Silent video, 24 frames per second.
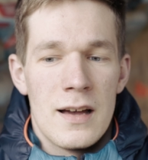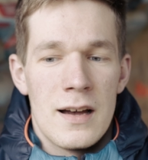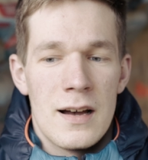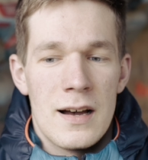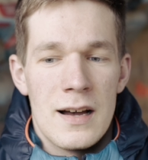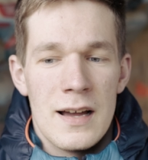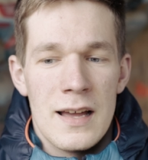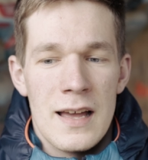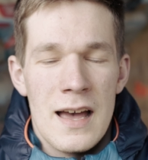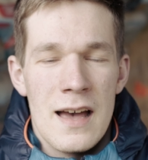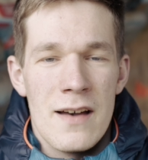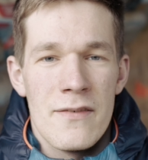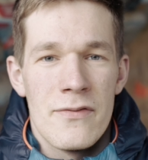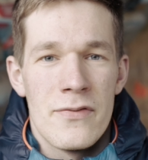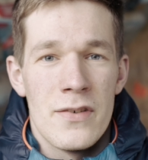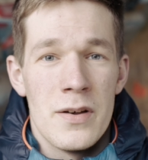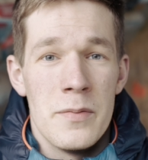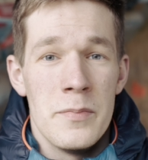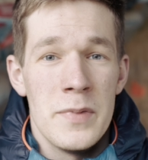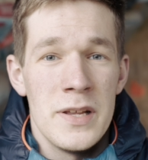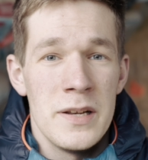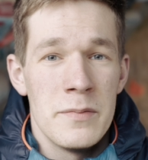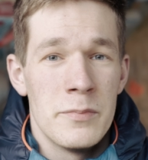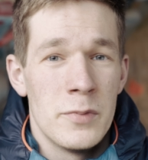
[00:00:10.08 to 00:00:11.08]
I have
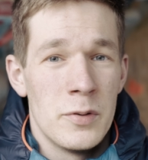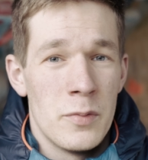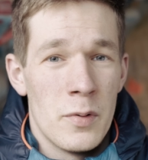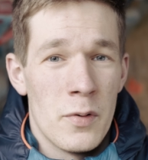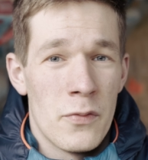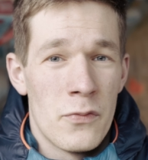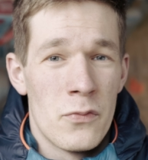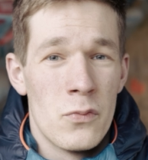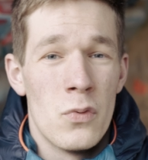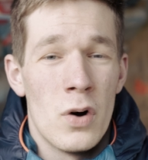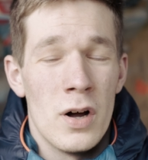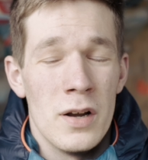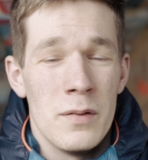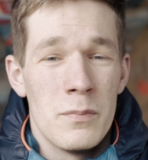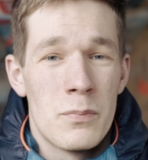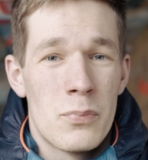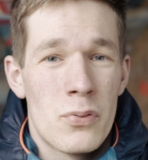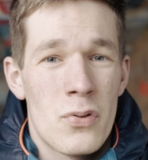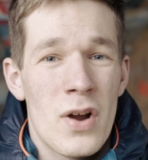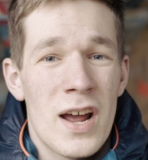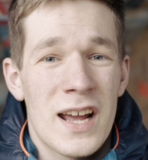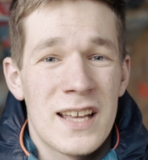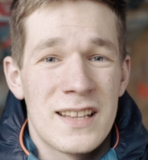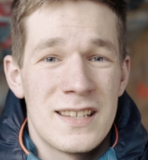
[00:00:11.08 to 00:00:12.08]
a minimum of one
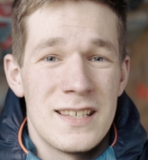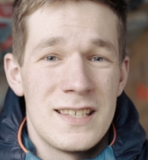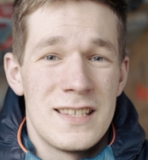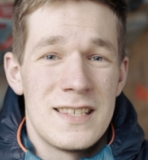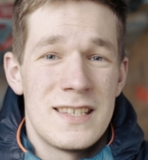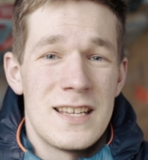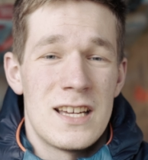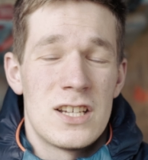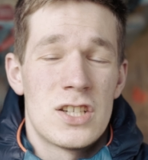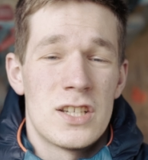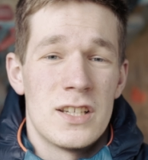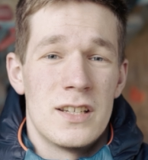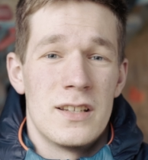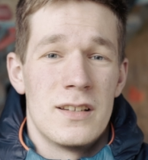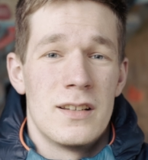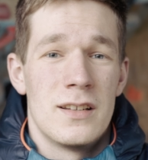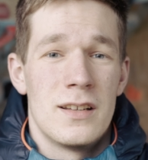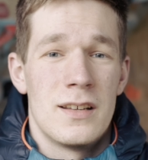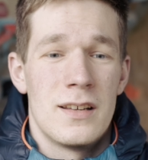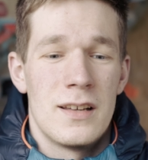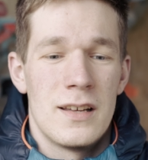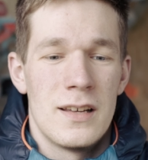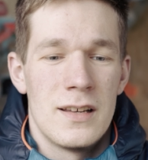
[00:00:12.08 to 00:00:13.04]
practice session.